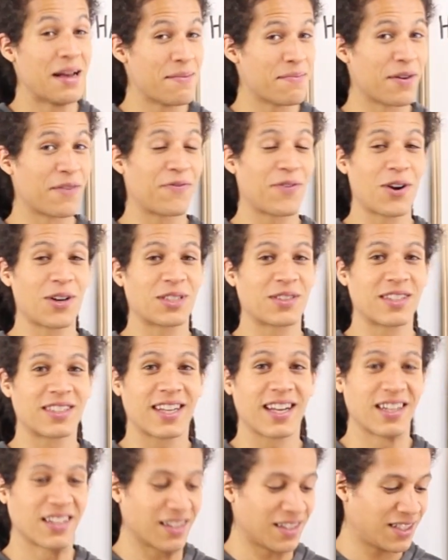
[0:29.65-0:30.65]
But first, let's
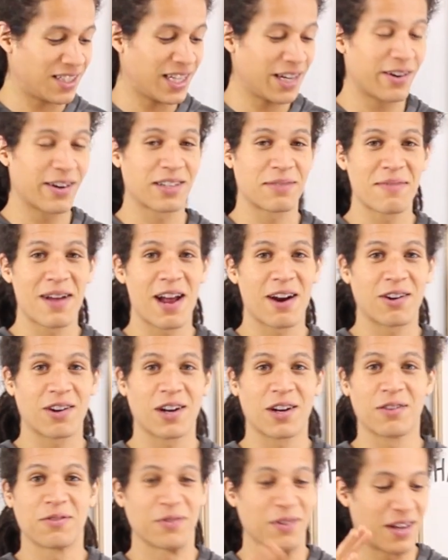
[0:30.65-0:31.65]
get into the serious matter
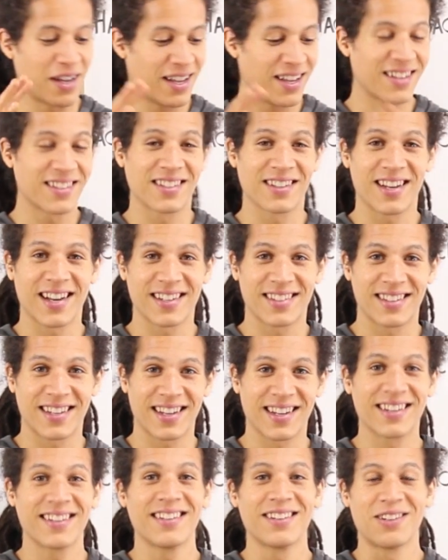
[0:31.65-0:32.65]
of
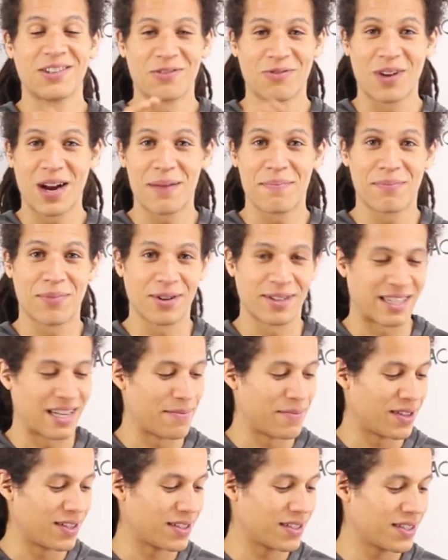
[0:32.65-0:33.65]
selecting ripe
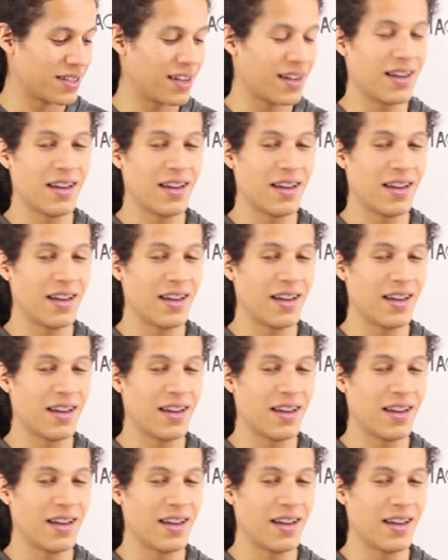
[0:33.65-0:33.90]
persimmons.